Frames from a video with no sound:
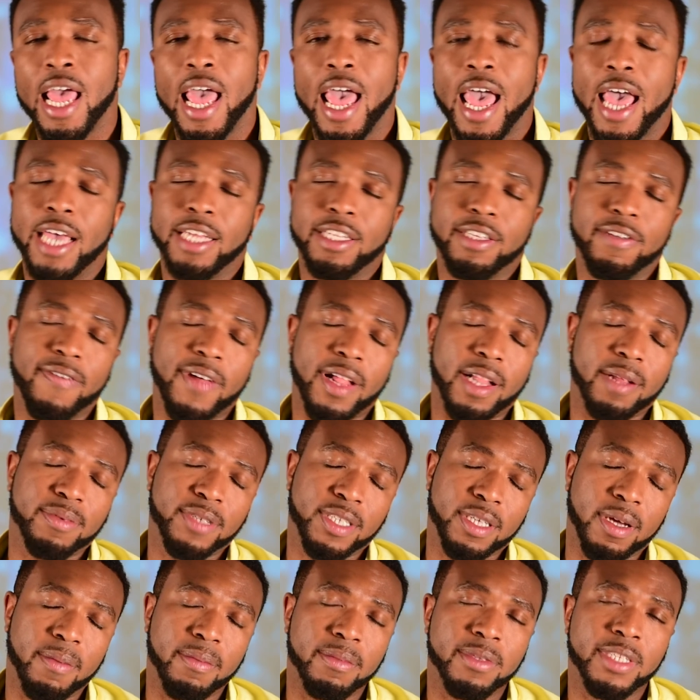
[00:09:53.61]
I developed
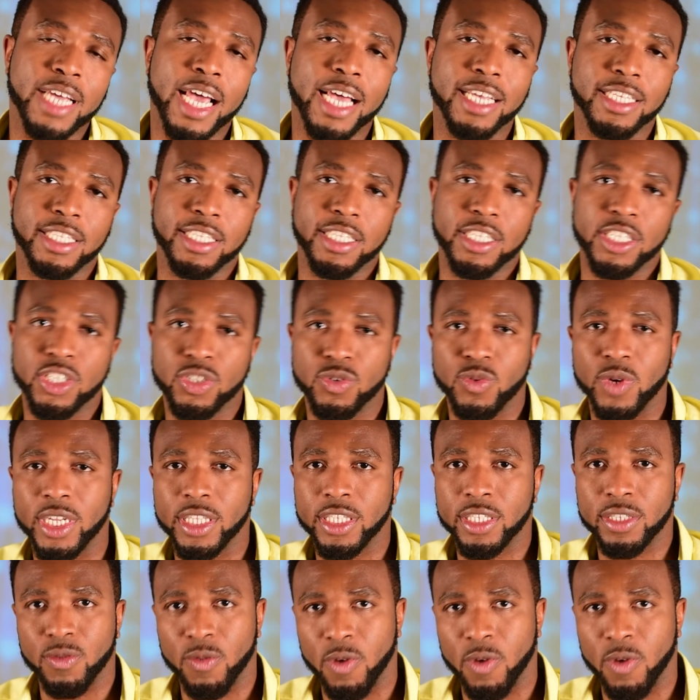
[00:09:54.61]
some testing suites,